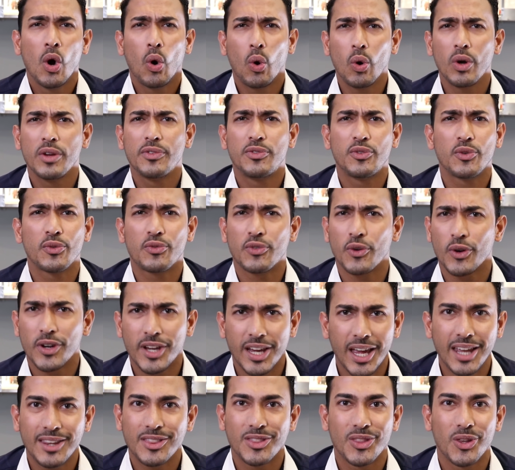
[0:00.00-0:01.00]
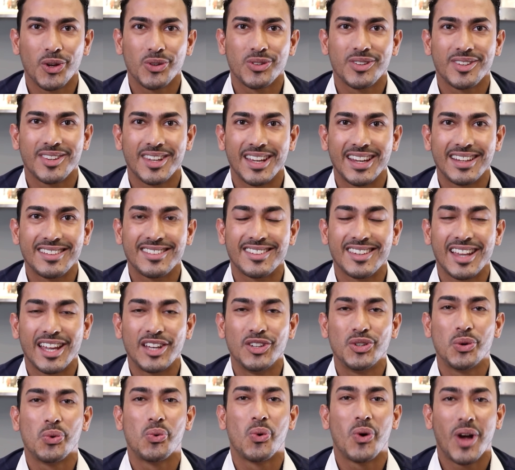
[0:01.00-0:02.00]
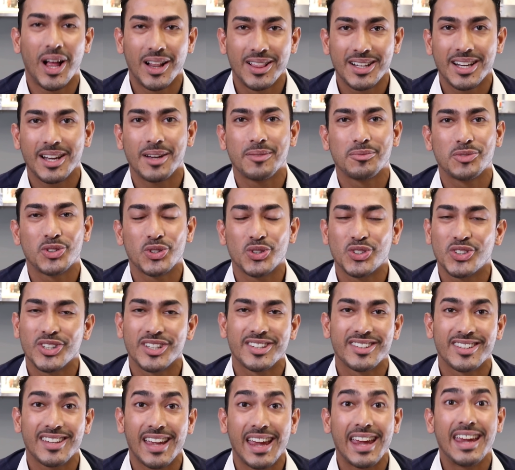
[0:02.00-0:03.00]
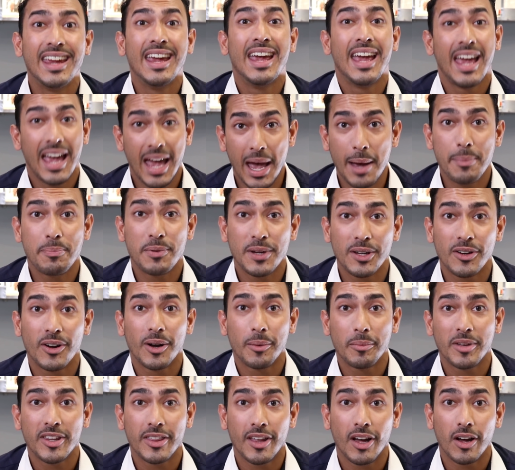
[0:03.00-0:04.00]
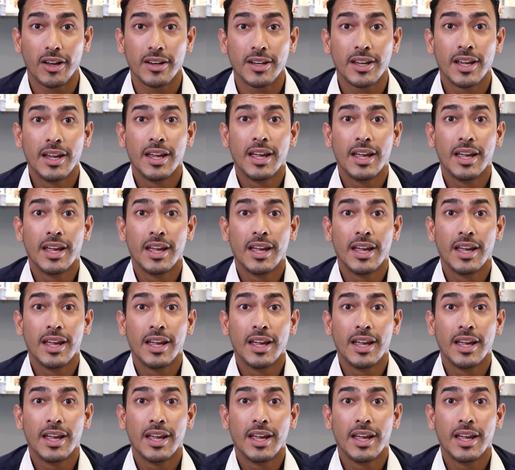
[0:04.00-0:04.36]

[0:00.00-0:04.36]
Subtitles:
Or if you forget those things, then you're welcome to just say Happy Ramadan.